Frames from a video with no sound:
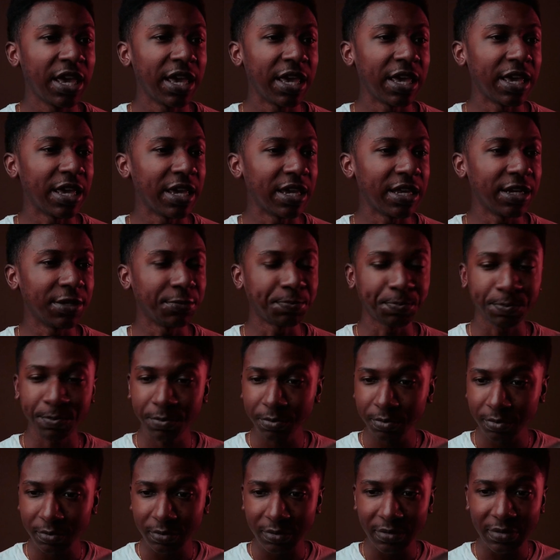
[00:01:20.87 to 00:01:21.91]
And
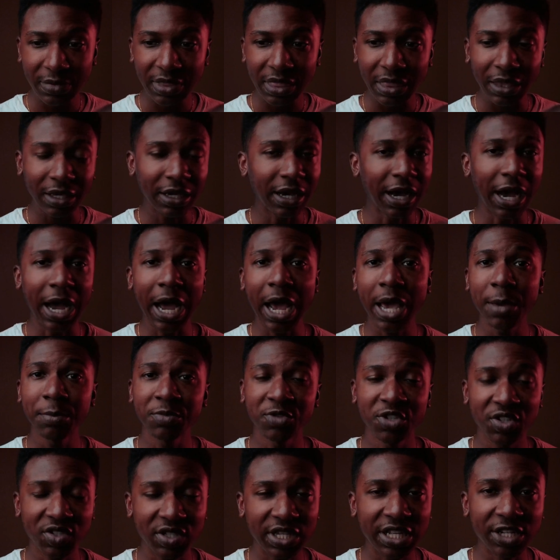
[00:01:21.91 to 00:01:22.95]
I'm
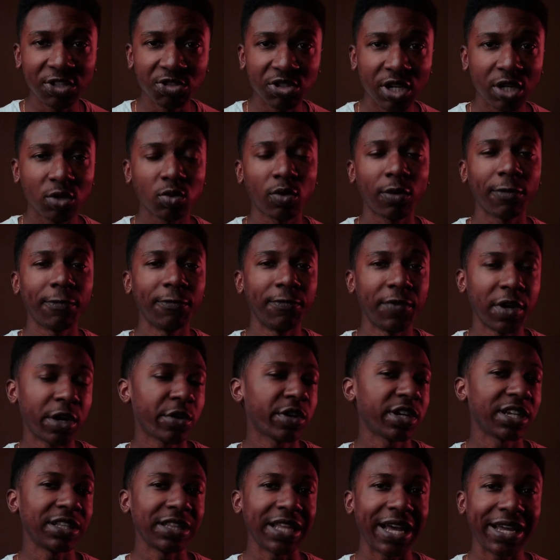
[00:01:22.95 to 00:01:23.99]
just in general
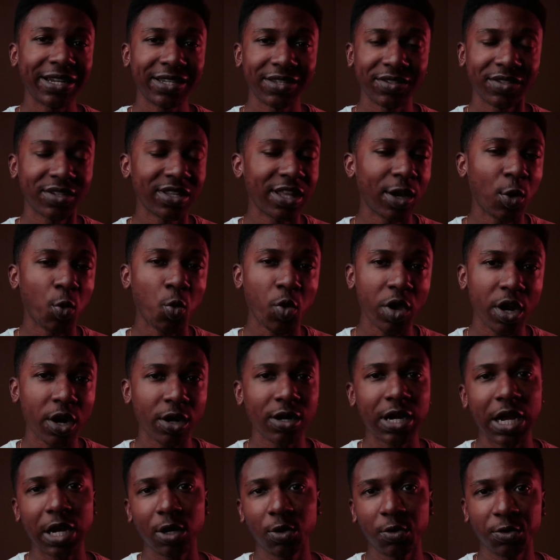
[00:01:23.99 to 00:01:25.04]
very glad to see that we are
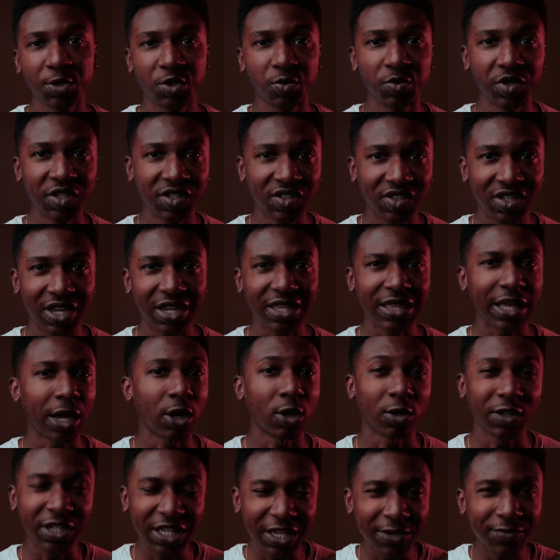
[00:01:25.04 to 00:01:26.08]
not going to be seeing that,
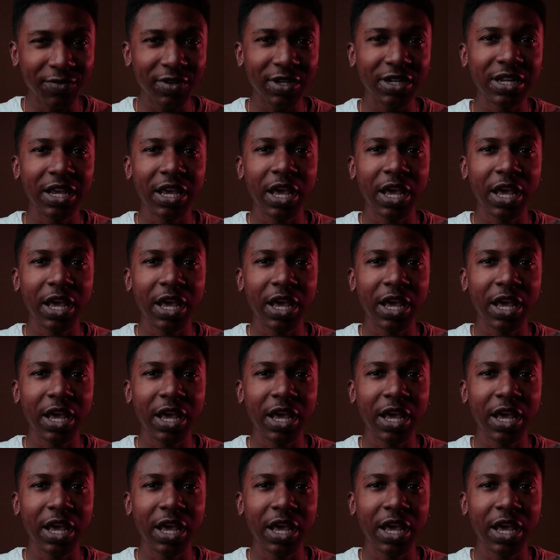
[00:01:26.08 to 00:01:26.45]
or even